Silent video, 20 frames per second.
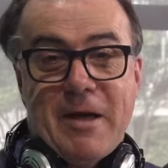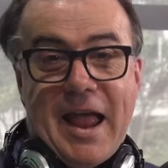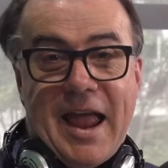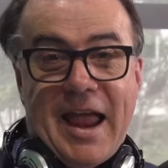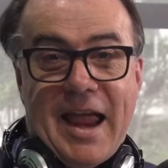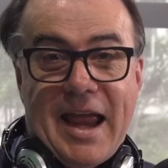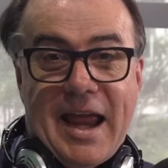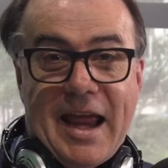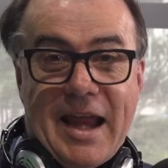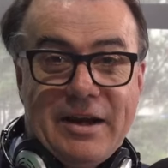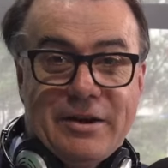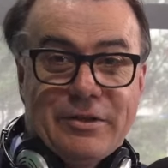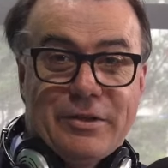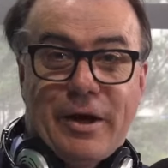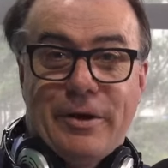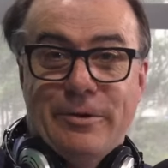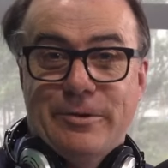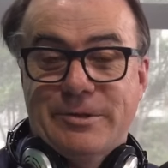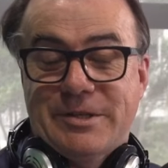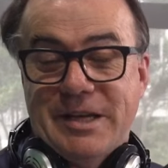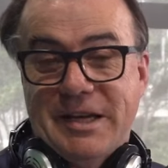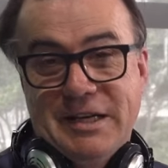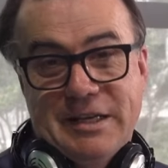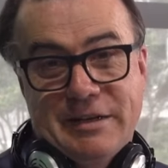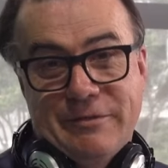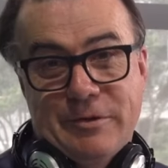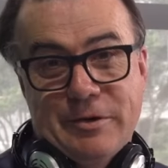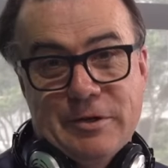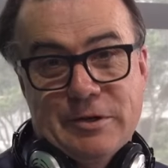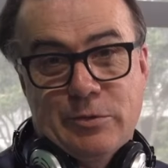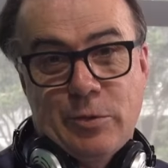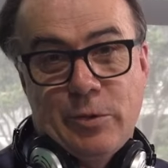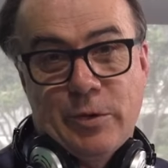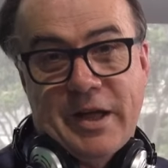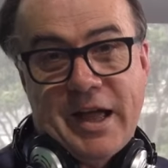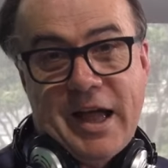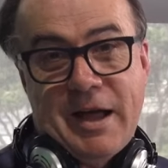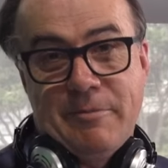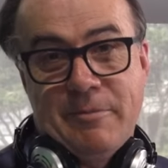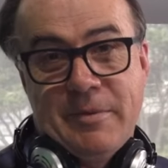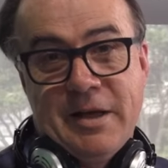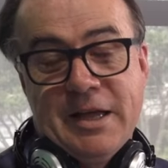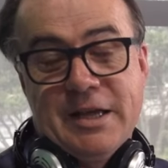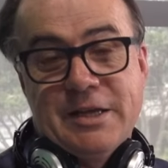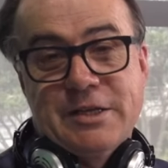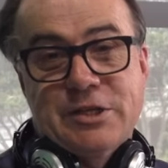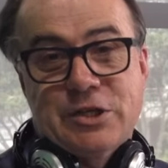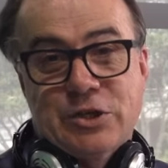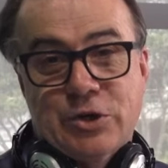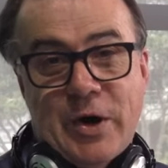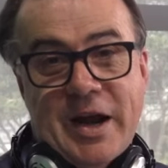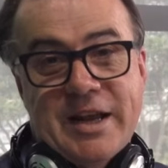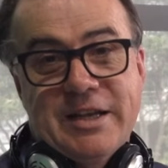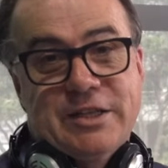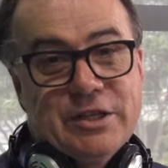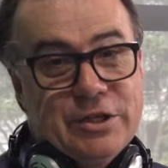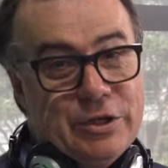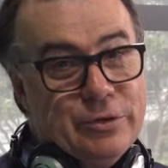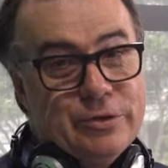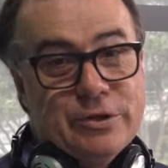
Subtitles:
and those interviews will come straight to you.